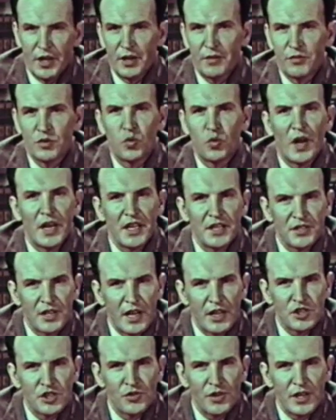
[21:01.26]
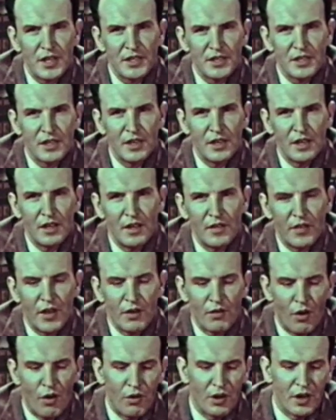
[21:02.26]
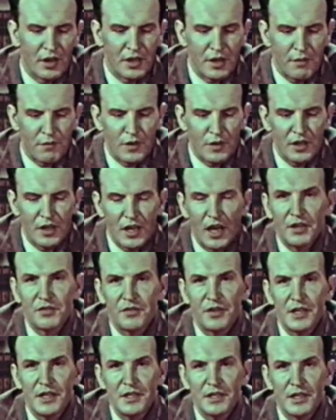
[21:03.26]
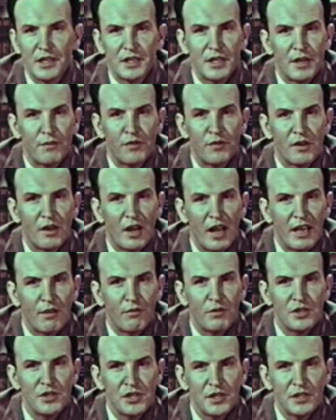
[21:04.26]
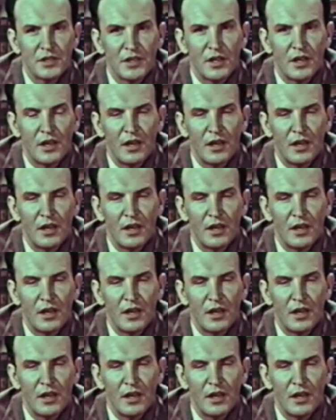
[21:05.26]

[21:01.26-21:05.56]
of 20 centuries. They wrote in different countries, in different languages.